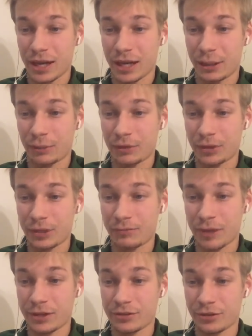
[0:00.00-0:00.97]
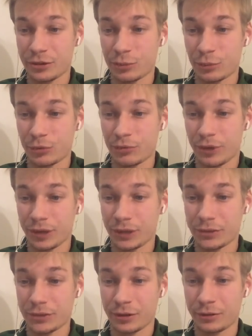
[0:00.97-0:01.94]
equity investors with
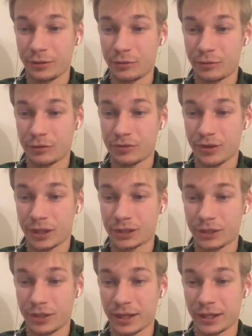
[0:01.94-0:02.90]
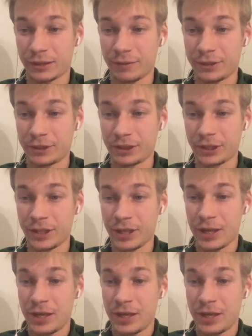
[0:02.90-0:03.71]
focus on infrastructure like Vinci